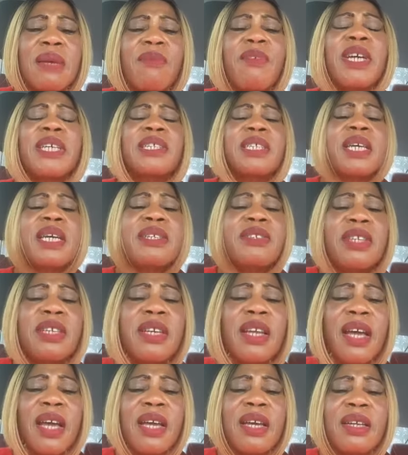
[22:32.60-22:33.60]
verse
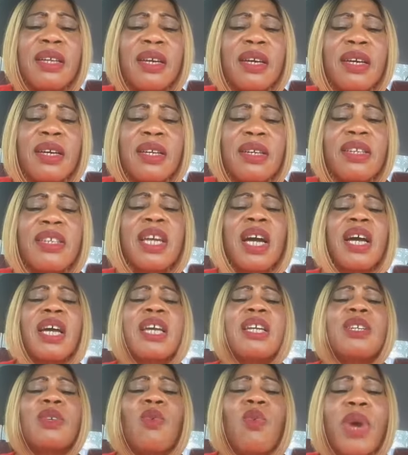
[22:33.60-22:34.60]
89, that
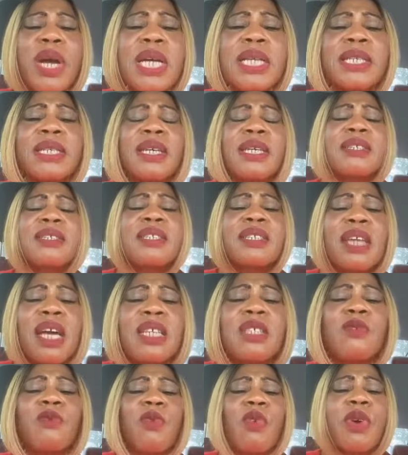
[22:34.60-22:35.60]
his word
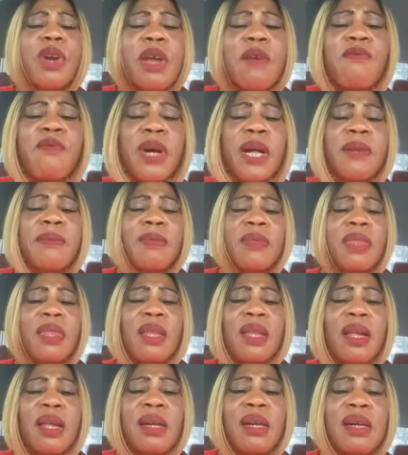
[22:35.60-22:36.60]
stands forever.
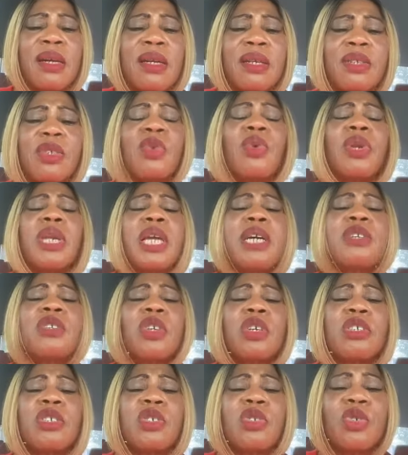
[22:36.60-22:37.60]
So let
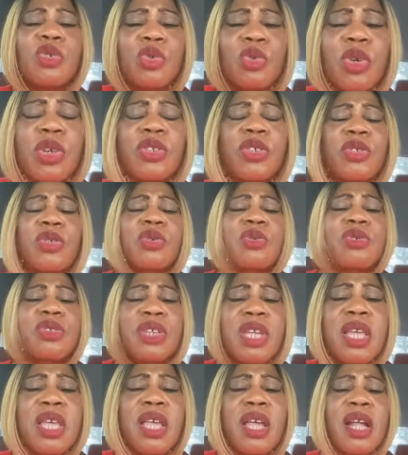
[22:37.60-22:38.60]
us trust
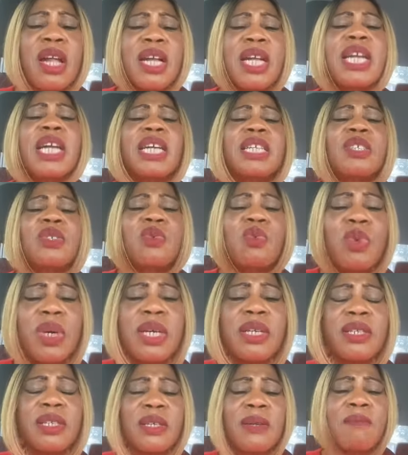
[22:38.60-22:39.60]
today in his
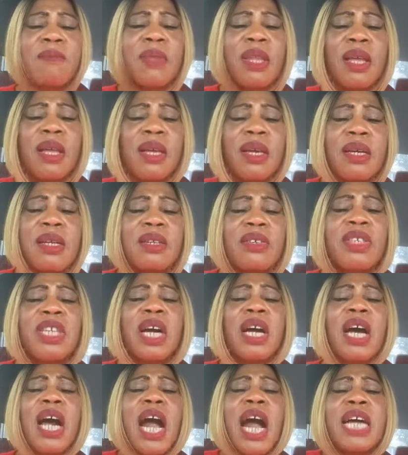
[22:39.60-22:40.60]
word
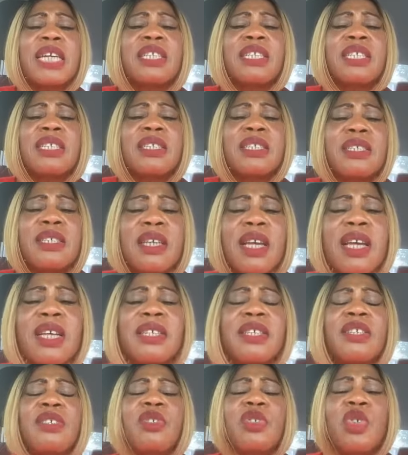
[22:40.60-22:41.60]
that as he
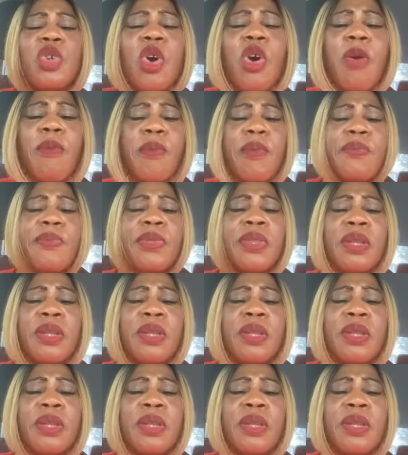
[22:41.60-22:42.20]
says in Job